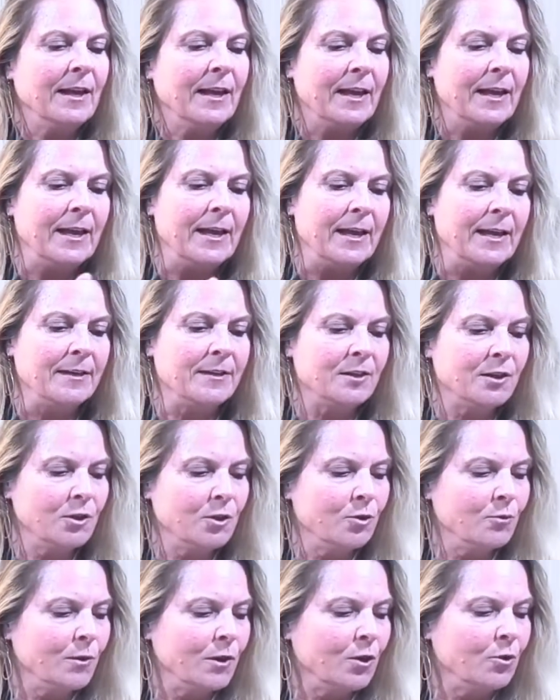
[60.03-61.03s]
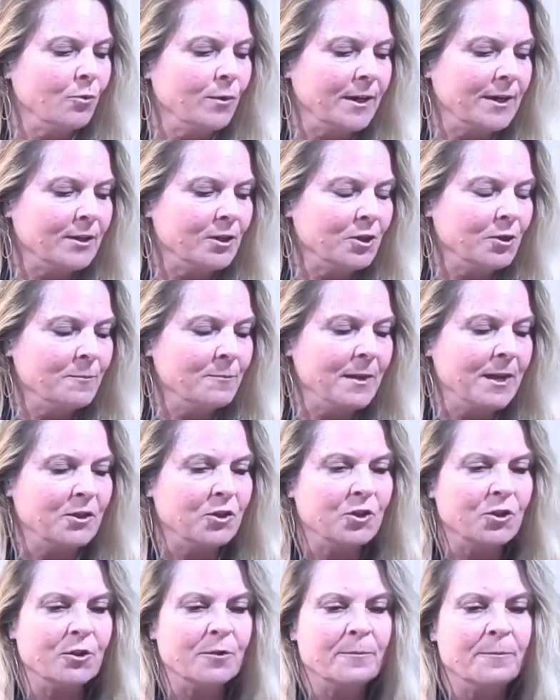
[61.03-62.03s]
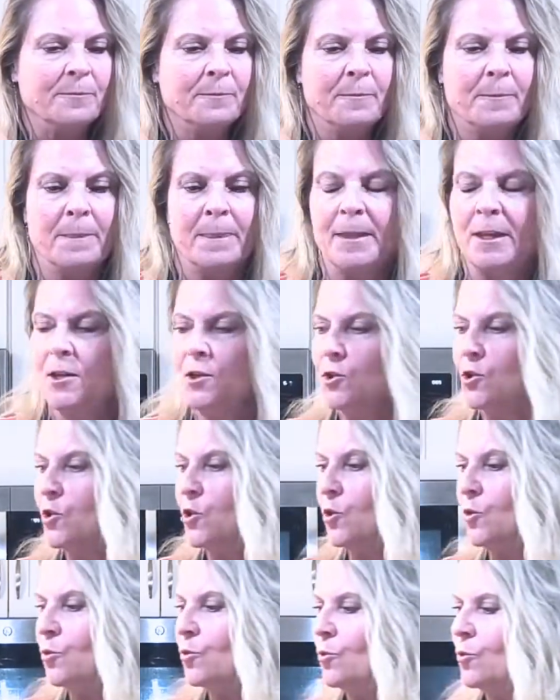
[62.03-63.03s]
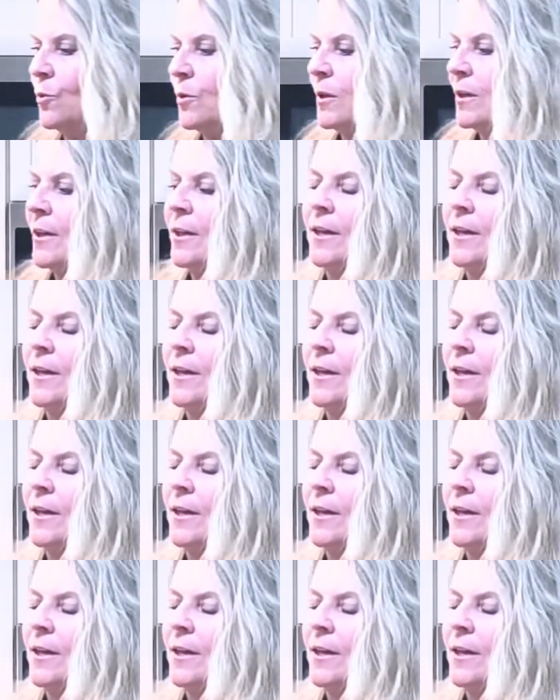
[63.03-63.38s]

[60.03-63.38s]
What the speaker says: And you are going to measure two